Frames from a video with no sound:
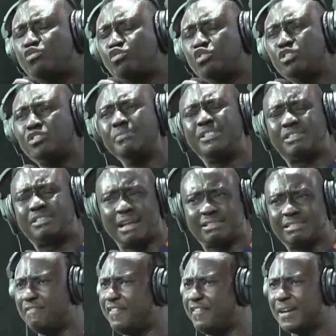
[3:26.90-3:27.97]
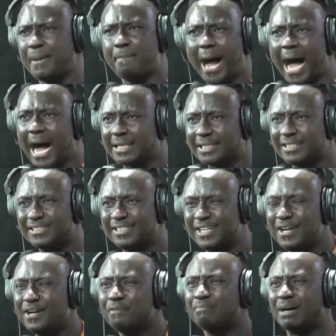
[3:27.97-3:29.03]
shit to me shall very bad.
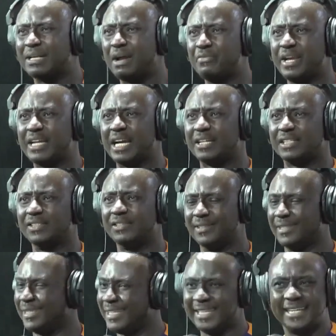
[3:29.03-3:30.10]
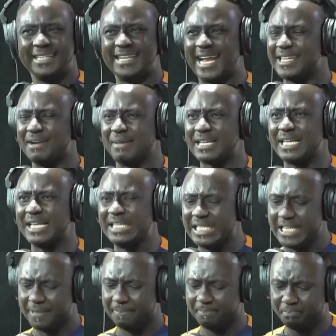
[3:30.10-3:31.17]
But the Viena, Nanyama
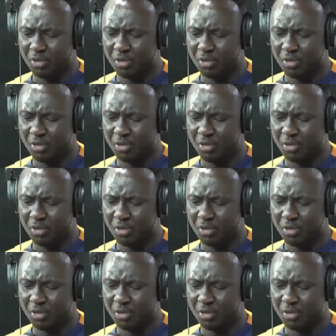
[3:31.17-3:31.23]
ye.